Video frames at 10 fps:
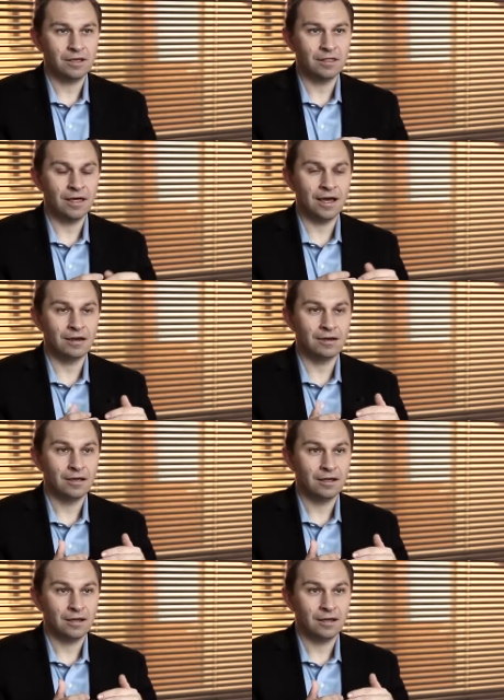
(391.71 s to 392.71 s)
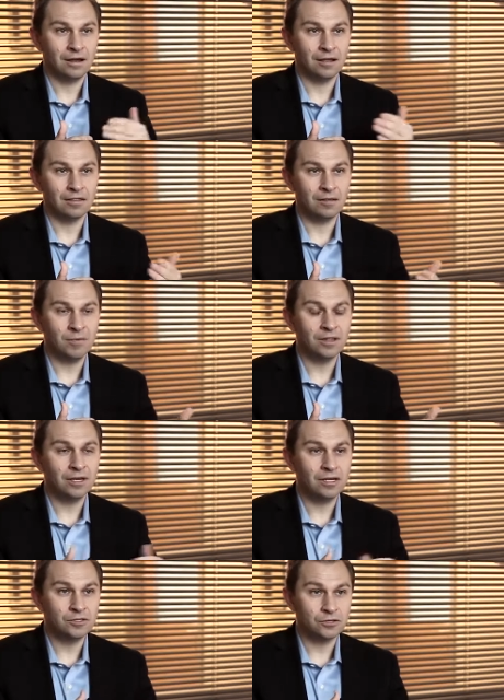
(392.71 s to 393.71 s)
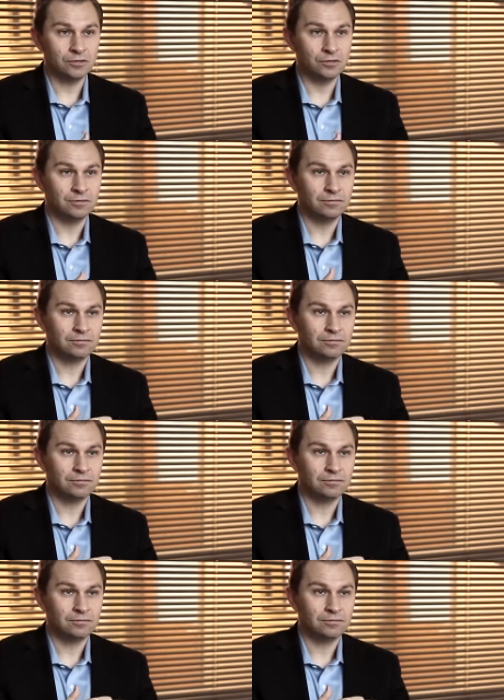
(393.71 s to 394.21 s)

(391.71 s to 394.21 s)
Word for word: that uh, the ability to